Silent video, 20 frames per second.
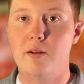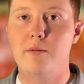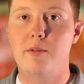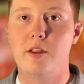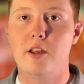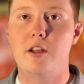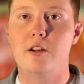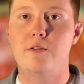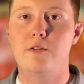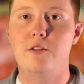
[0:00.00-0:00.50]

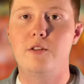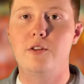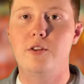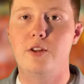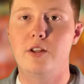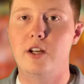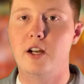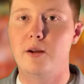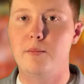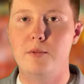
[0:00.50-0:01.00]
thankful
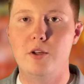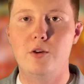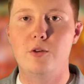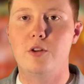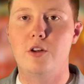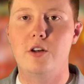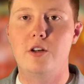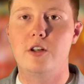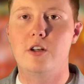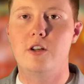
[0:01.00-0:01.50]
that I'm no
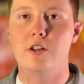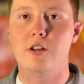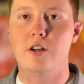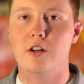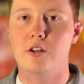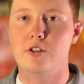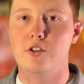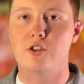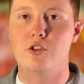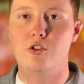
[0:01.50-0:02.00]
longer a
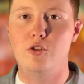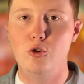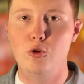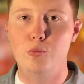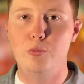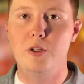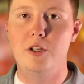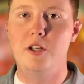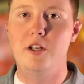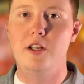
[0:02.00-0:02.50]

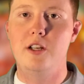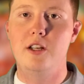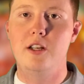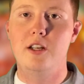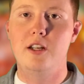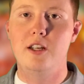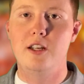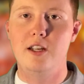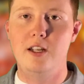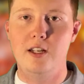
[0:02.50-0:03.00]
stupid,
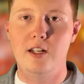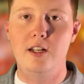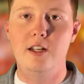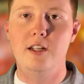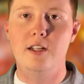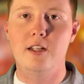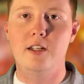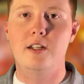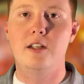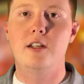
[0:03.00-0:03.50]

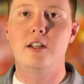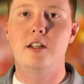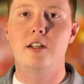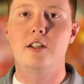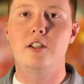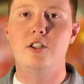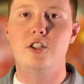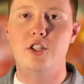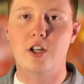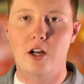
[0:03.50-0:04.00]
idiot
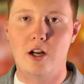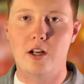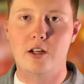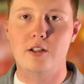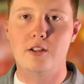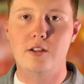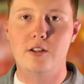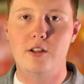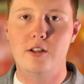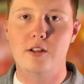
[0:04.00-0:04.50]

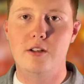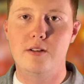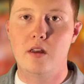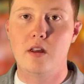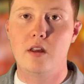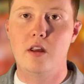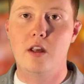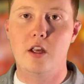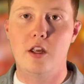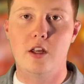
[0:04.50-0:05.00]
child.
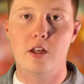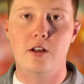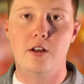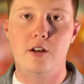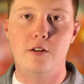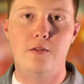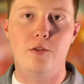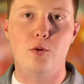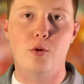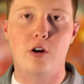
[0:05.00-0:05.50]
And
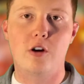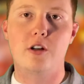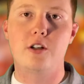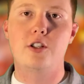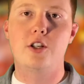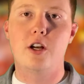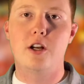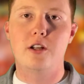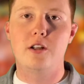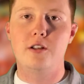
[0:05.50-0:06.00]
if you are a
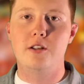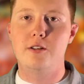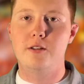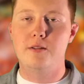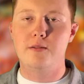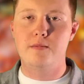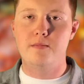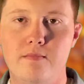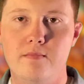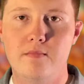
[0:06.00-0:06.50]
child,
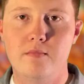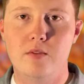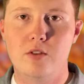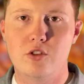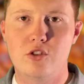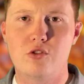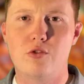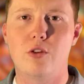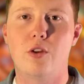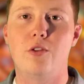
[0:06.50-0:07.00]

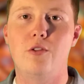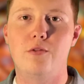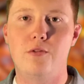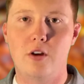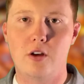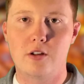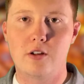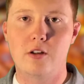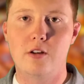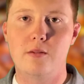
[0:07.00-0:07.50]
just grow the
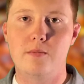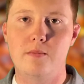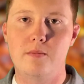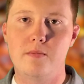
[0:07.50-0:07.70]
fuck up.